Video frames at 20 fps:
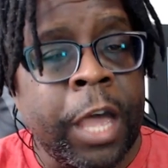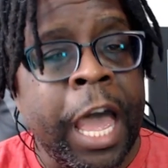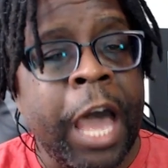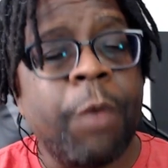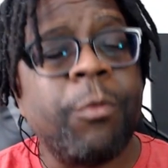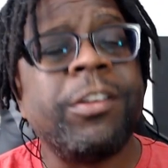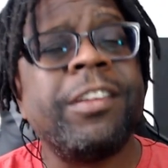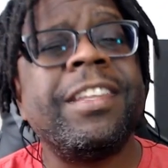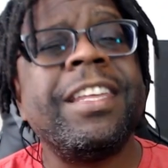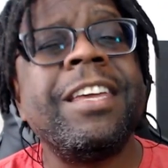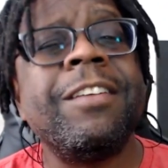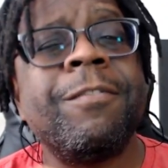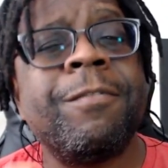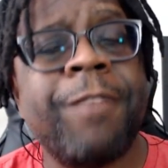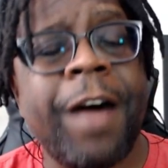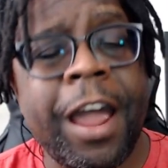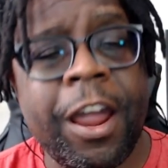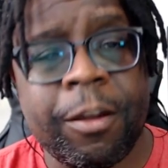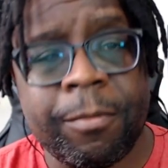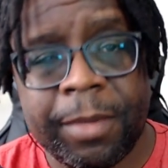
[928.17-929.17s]
How was the
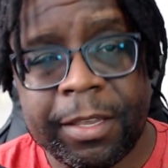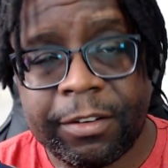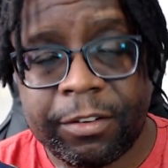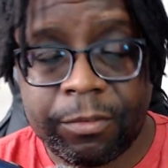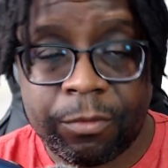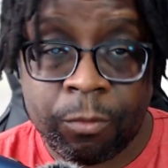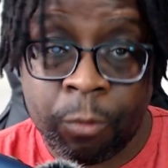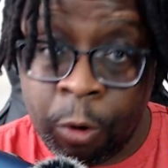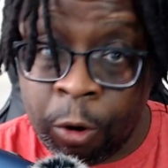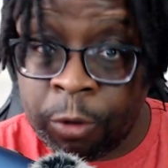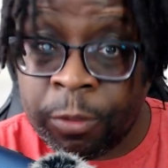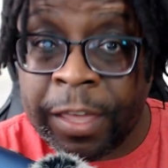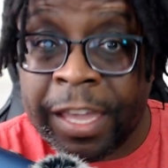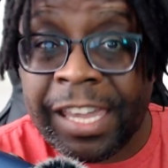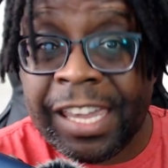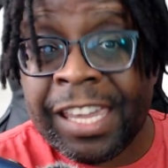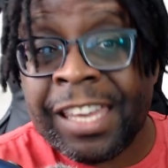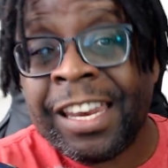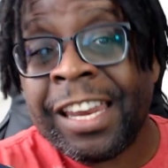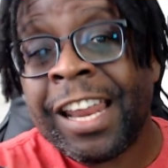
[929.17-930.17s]
environment? Were
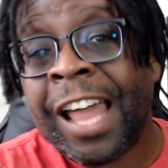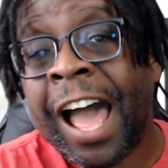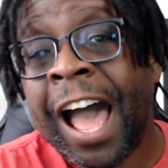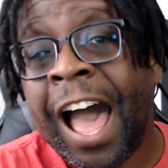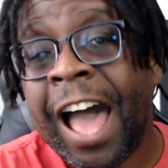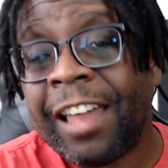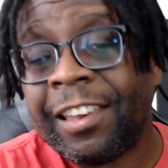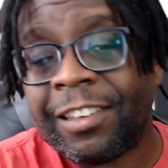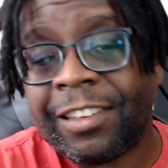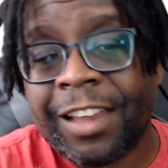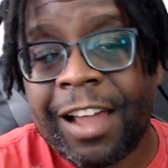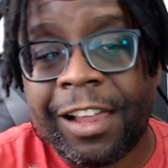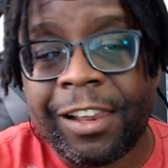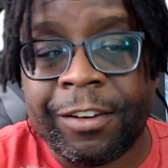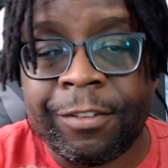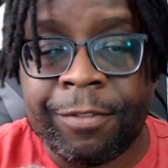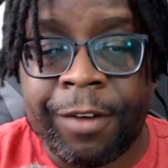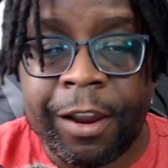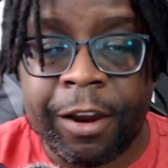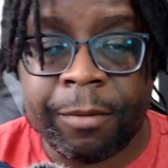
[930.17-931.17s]
they in a
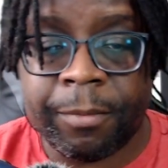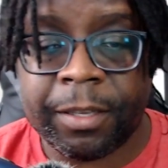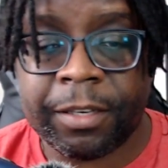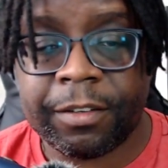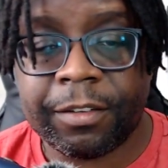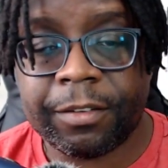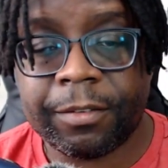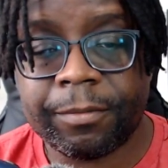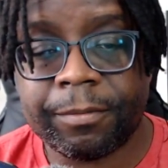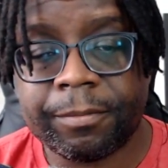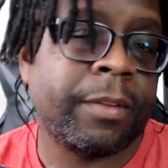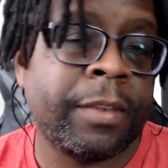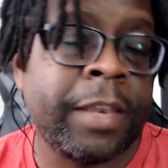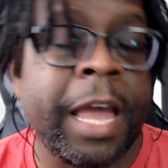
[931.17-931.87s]
hostile environment?